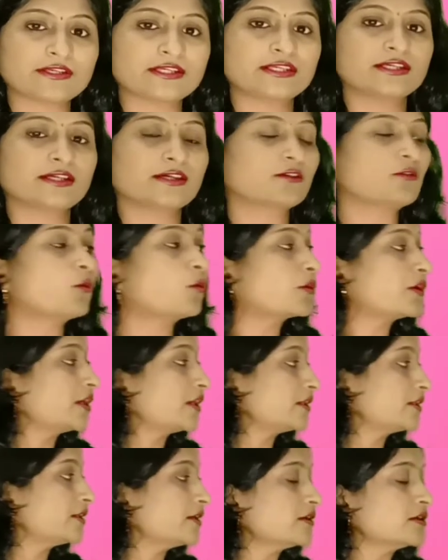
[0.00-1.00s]
here
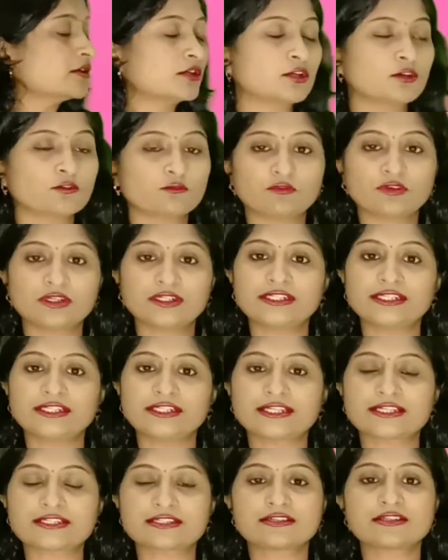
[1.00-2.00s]
only the one
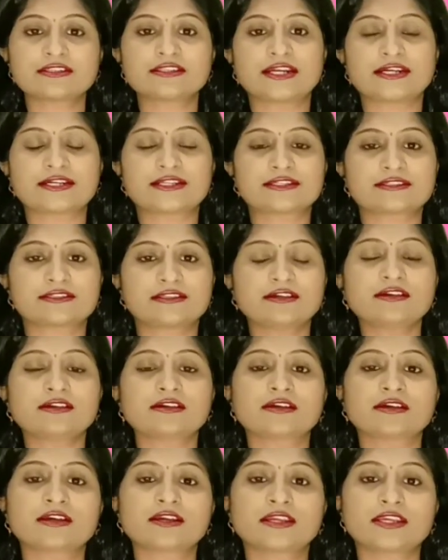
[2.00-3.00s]
direction, that is the
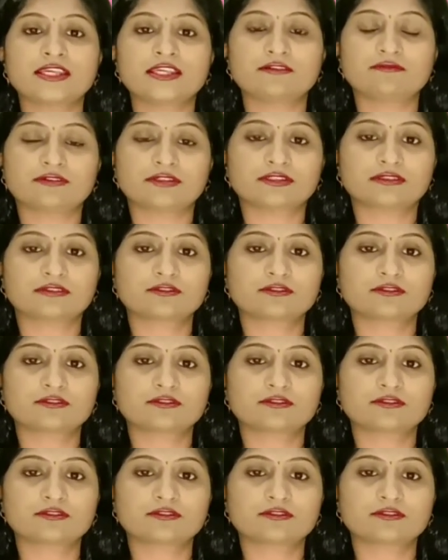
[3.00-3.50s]
E1.